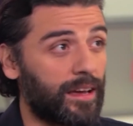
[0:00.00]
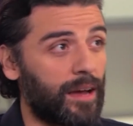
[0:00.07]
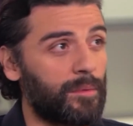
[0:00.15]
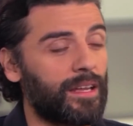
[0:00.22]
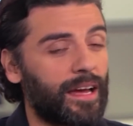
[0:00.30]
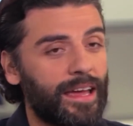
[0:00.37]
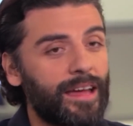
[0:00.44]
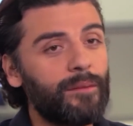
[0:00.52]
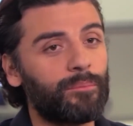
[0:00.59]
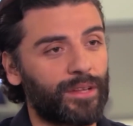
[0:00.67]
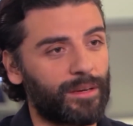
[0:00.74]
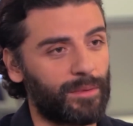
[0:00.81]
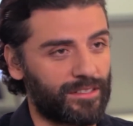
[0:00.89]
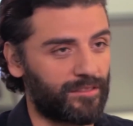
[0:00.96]
but it's really
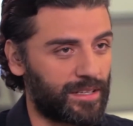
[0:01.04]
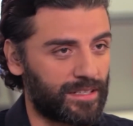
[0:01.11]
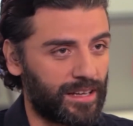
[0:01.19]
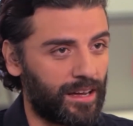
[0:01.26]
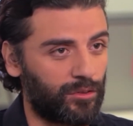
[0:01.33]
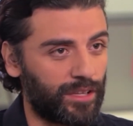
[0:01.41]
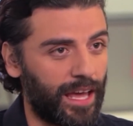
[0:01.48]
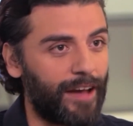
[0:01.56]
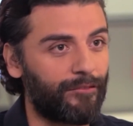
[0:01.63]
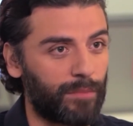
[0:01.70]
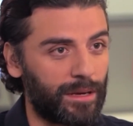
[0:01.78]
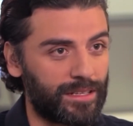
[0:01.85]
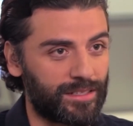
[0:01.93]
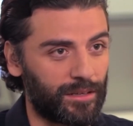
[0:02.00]
delightful to see
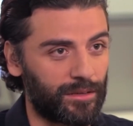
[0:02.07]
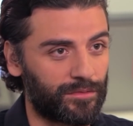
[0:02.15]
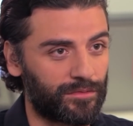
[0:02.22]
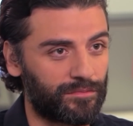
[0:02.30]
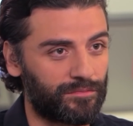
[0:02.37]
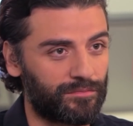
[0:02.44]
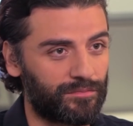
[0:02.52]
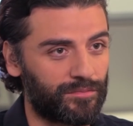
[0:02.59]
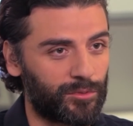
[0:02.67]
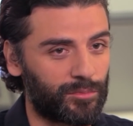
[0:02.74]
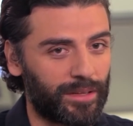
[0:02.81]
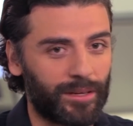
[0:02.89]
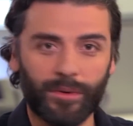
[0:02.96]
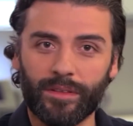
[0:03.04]
how much fun he
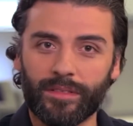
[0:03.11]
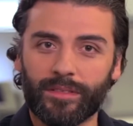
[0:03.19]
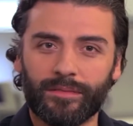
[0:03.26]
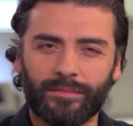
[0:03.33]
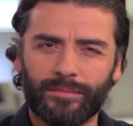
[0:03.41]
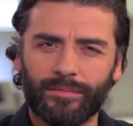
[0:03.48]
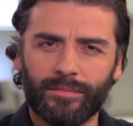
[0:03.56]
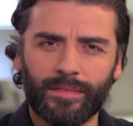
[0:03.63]
has on set and how